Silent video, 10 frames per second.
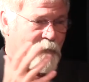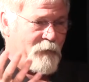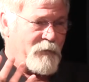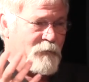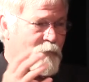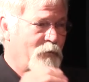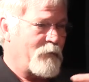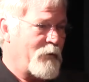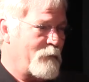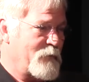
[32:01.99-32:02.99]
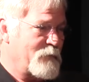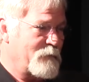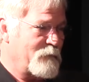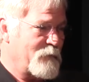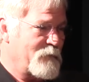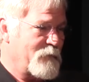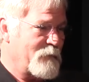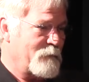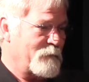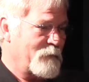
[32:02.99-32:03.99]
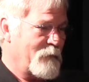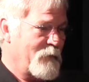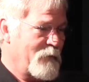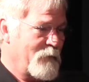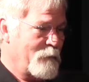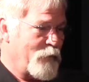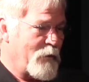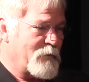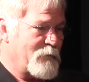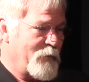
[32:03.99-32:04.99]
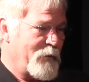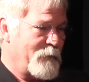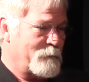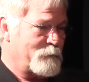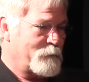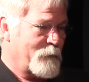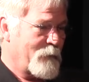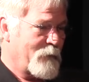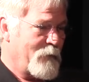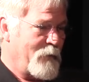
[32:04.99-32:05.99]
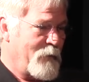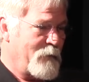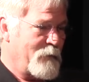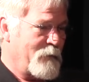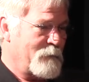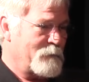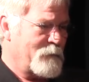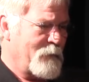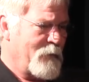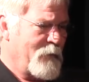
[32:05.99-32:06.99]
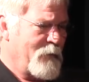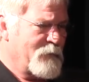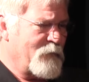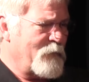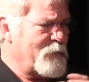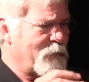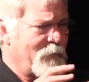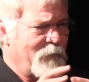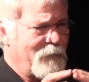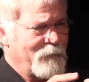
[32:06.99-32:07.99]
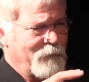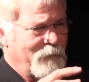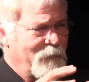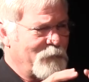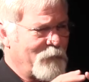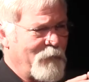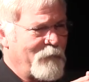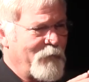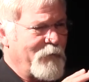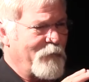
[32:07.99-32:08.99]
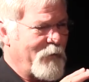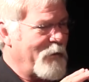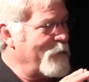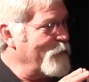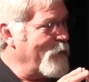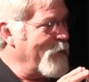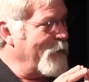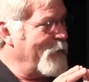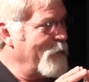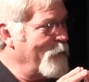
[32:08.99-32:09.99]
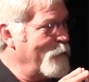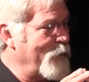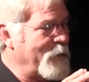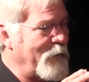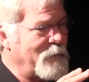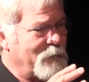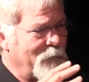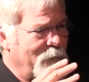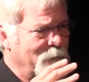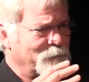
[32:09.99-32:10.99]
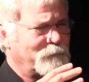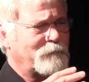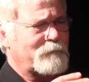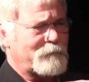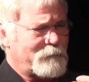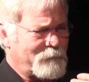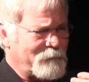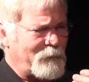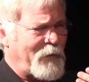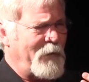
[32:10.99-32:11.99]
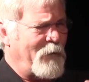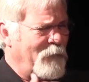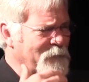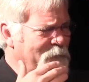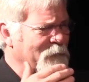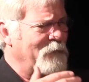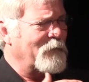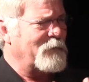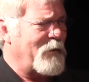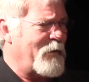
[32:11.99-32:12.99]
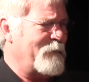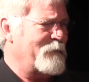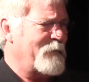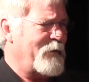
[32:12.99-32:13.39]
Recreation program was, was um, blossoming. And um, so those were all those were all really gratifying, you know, but they still, they all still took time.